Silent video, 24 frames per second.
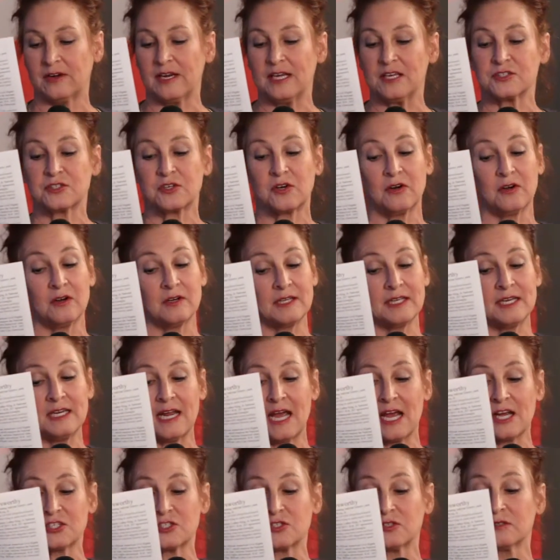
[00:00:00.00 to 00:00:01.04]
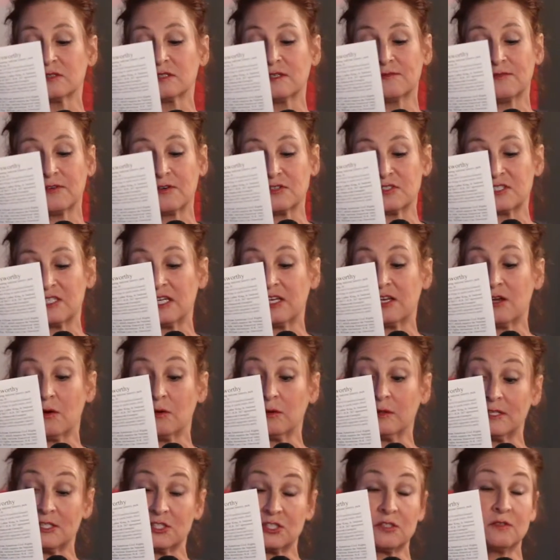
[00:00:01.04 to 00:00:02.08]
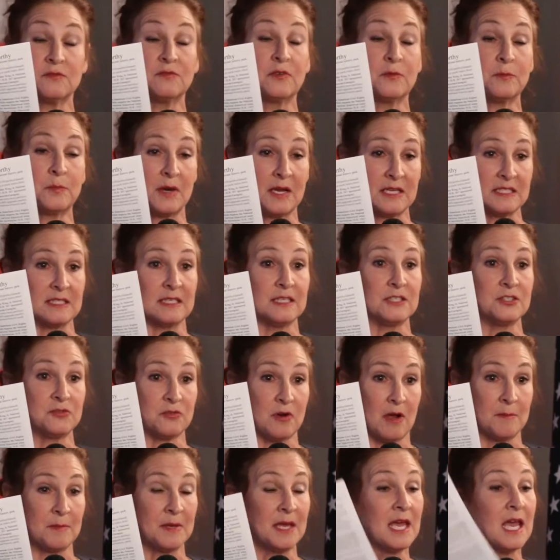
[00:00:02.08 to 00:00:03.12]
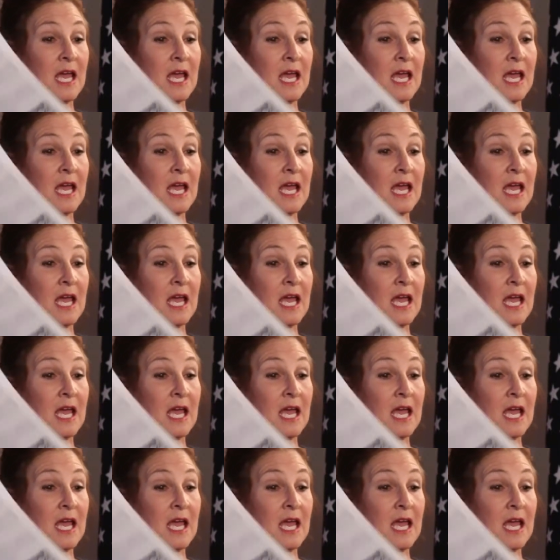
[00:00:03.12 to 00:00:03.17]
He is currently National Diversity Coalition for President Trump.